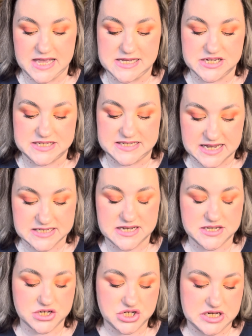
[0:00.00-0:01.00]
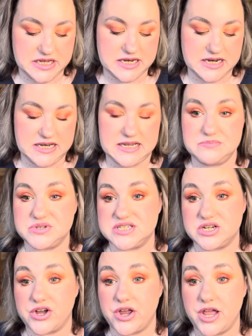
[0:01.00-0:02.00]
Satin Sheen Lip
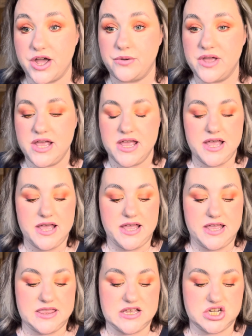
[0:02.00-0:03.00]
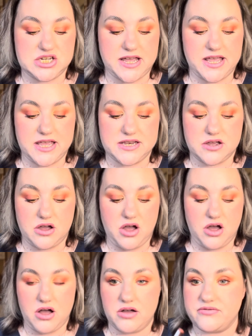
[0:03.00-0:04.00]
Stylo in the shade
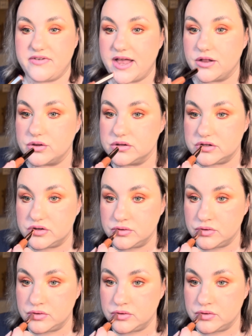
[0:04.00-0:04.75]
Heartfelt.